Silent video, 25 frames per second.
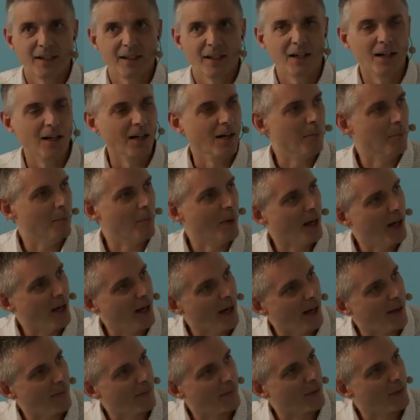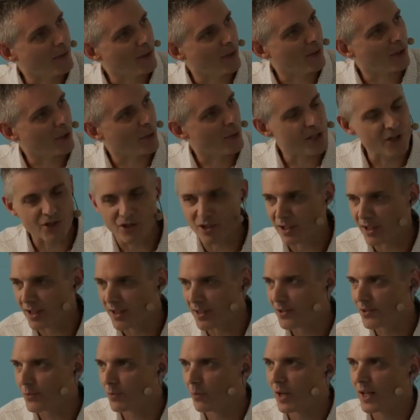And so the question
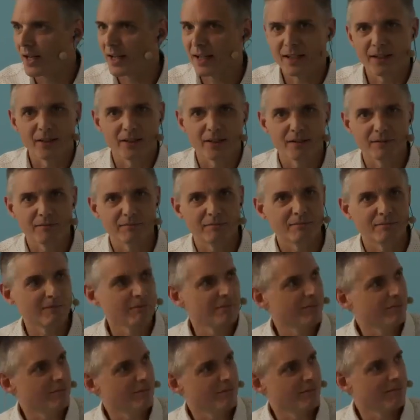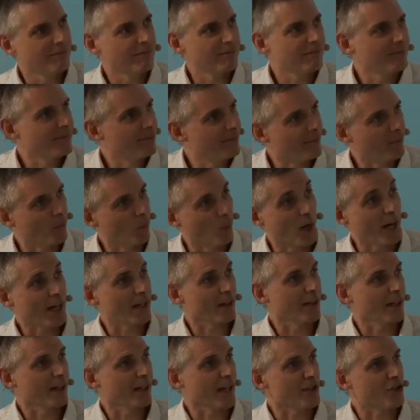is, where can
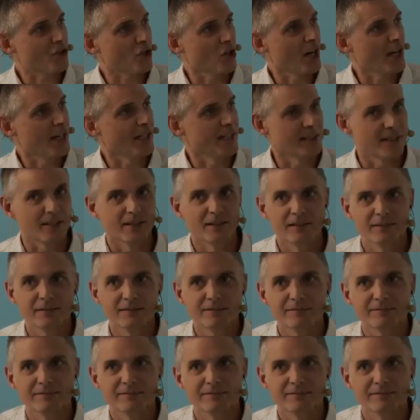I get trained?